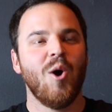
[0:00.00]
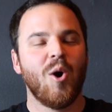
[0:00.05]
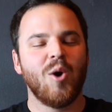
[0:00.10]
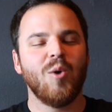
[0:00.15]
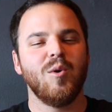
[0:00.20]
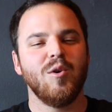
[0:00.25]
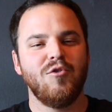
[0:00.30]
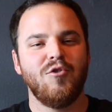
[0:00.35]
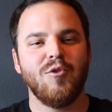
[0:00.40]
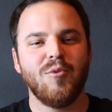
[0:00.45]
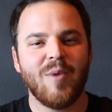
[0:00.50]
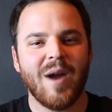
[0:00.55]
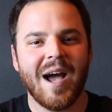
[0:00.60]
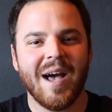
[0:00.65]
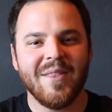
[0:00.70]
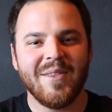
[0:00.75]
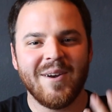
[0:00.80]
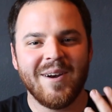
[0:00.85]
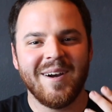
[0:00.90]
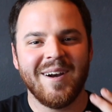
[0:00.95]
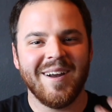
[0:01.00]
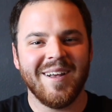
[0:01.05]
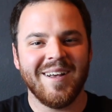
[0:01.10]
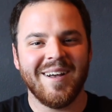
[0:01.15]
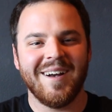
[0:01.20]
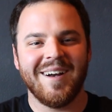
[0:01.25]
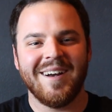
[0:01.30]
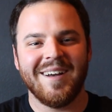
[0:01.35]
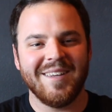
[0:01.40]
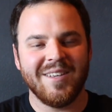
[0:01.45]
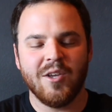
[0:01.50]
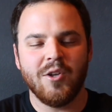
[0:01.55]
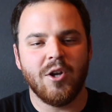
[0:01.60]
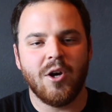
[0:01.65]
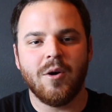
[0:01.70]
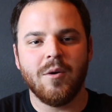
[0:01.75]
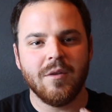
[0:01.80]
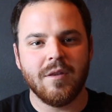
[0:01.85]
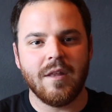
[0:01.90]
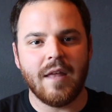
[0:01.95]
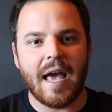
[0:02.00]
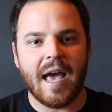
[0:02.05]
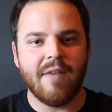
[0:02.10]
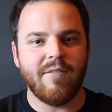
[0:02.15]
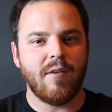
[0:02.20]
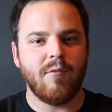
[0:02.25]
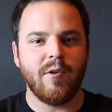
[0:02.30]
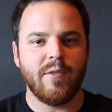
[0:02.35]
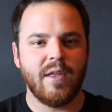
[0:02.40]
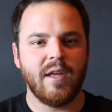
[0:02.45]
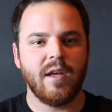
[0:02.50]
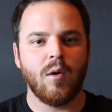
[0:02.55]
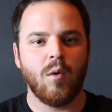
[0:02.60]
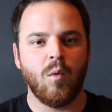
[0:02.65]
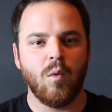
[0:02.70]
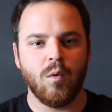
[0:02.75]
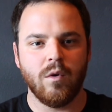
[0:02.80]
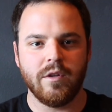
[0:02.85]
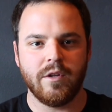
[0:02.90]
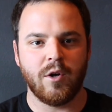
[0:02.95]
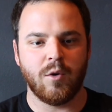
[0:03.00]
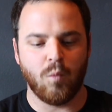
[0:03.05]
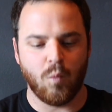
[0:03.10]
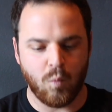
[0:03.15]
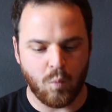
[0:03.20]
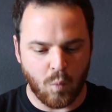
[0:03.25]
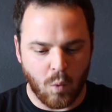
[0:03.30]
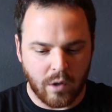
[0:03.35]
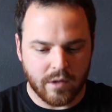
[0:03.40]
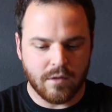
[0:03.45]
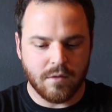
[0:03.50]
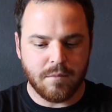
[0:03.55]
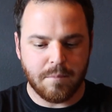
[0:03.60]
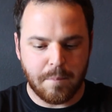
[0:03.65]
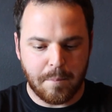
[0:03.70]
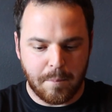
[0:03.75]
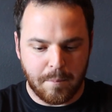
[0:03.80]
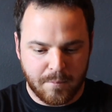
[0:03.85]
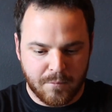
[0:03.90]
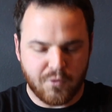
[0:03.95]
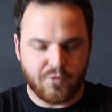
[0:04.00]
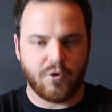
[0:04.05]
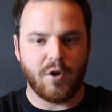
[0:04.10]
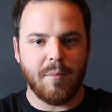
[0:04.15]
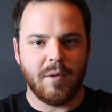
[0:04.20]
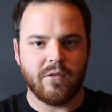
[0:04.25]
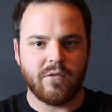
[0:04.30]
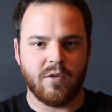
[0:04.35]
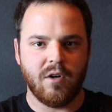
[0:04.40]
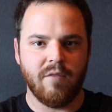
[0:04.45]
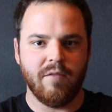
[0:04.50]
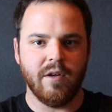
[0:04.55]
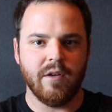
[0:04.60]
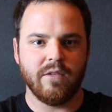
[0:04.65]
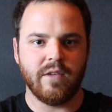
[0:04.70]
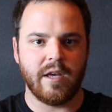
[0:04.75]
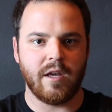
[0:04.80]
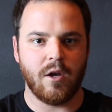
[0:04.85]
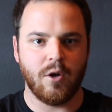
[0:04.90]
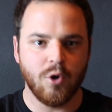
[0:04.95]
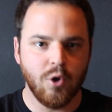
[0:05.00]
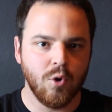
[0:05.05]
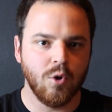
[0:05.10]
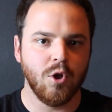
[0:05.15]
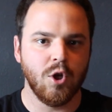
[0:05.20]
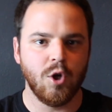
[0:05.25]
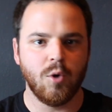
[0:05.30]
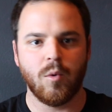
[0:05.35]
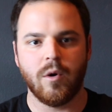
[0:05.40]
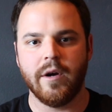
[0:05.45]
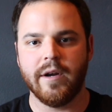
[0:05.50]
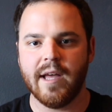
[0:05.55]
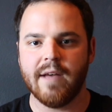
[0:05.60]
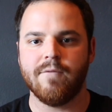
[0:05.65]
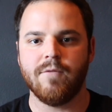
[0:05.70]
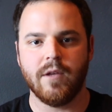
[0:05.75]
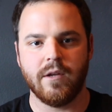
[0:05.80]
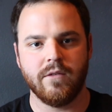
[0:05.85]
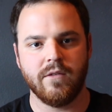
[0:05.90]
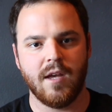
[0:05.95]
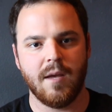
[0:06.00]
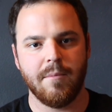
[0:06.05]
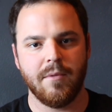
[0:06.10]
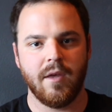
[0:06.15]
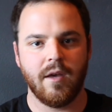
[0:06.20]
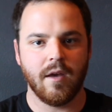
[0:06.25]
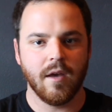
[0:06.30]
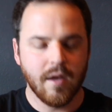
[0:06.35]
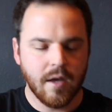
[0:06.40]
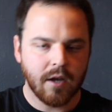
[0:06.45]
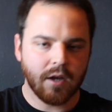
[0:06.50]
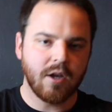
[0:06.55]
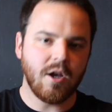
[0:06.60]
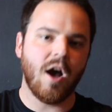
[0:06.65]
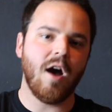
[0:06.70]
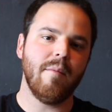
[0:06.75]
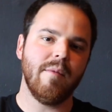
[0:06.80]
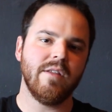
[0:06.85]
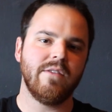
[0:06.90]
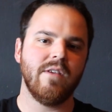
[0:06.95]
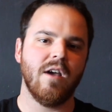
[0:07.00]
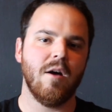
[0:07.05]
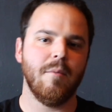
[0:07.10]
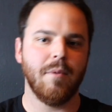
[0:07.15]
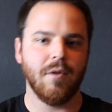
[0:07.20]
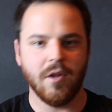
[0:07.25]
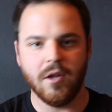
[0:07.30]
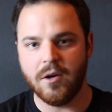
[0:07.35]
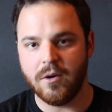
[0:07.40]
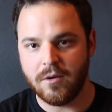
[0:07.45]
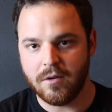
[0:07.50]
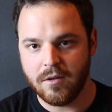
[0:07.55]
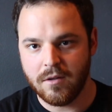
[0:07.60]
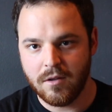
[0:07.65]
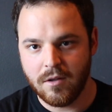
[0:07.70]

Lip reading: Or would you rather, you know, have everything in your one streaming service, like a Hulu or a Netflix type thing? Comment down below.